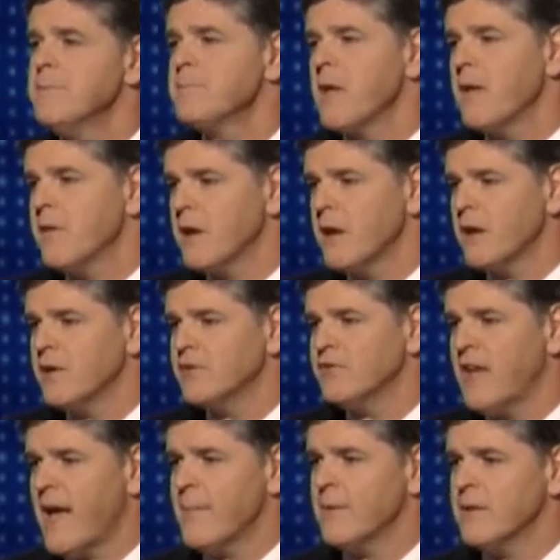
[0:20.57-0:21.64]
and they're going to
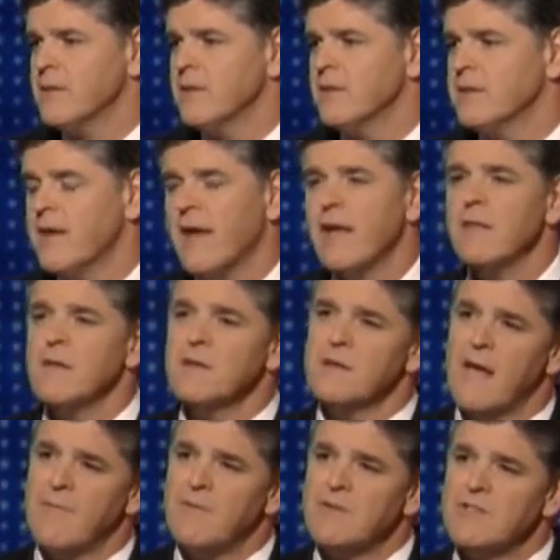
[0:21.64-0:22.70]
examine the debt and the
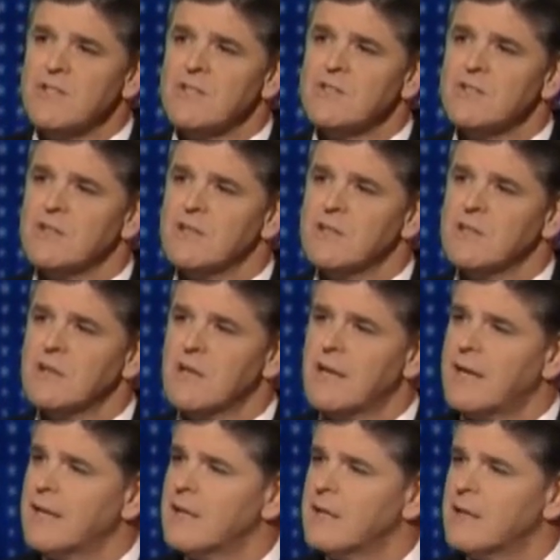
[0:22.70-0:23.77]
deficits
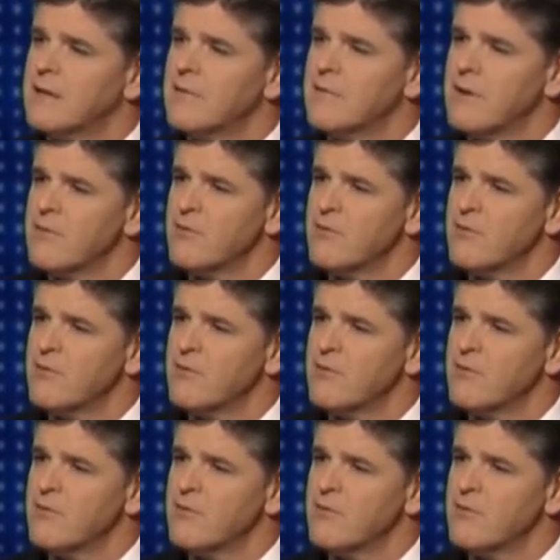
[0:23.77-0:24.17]
and